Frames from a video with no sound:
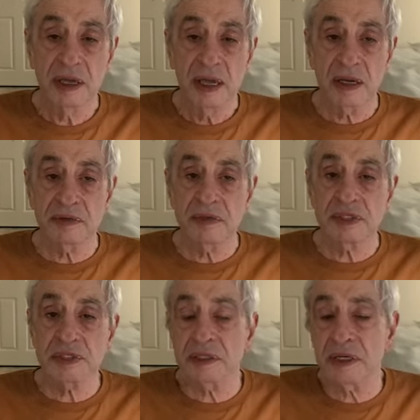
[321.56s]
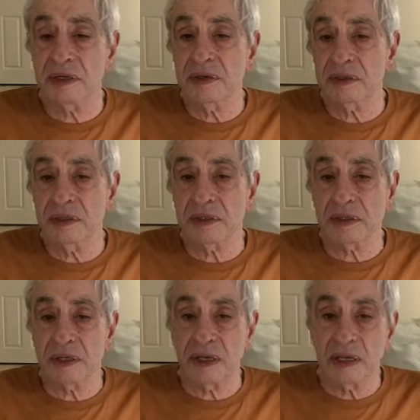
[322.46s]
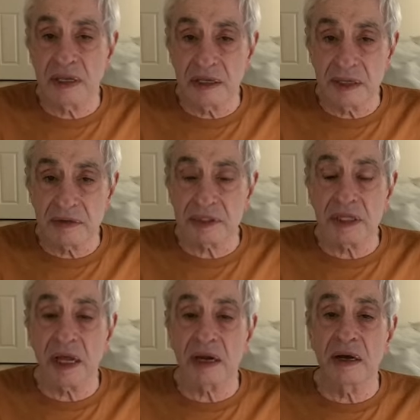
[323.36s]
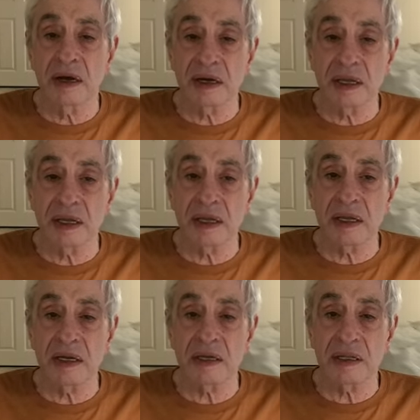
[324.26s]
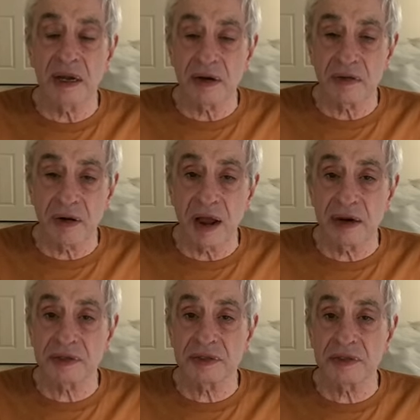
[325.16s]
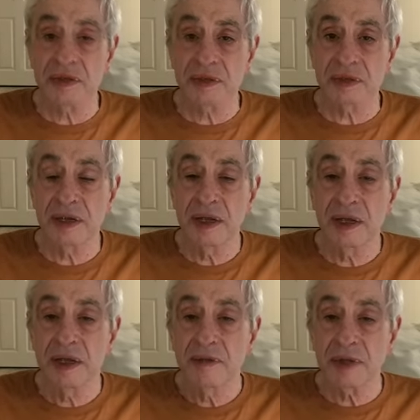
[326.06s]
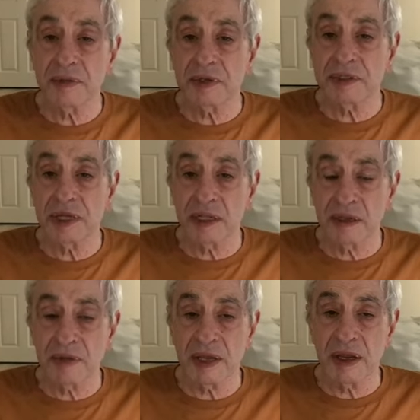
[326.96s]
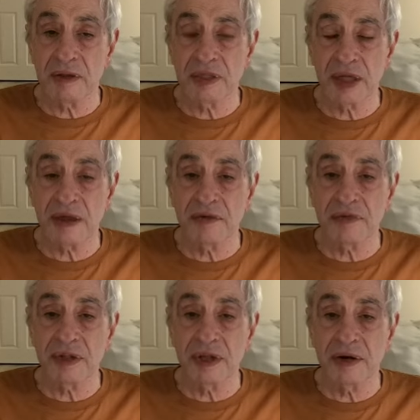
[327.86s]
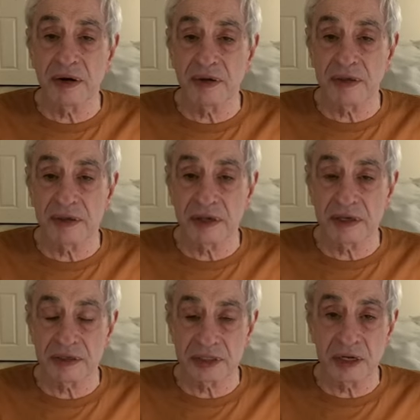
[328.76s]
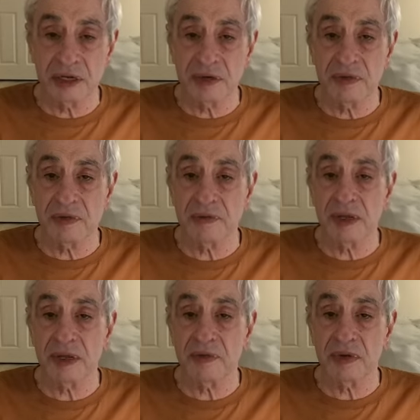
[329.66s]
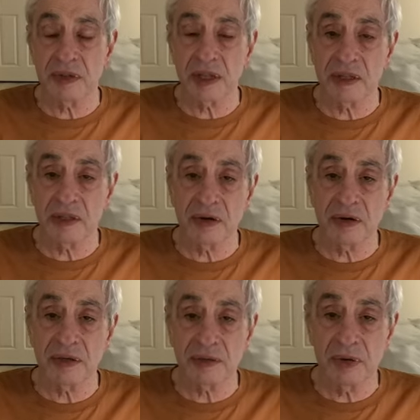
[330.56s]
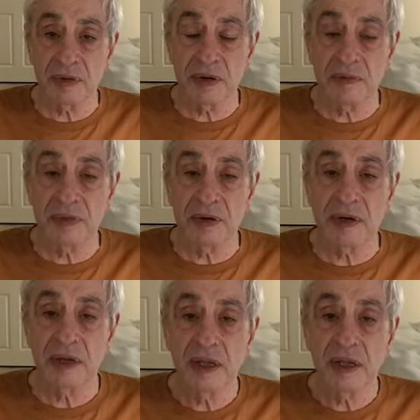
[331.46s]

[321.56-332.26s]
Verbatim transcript: And it was, you know, look, it, there was a lot of hugging and a lot of gratitude and people telling me how thankful they are that they had studied with me and what they learned and blah, blah, blah.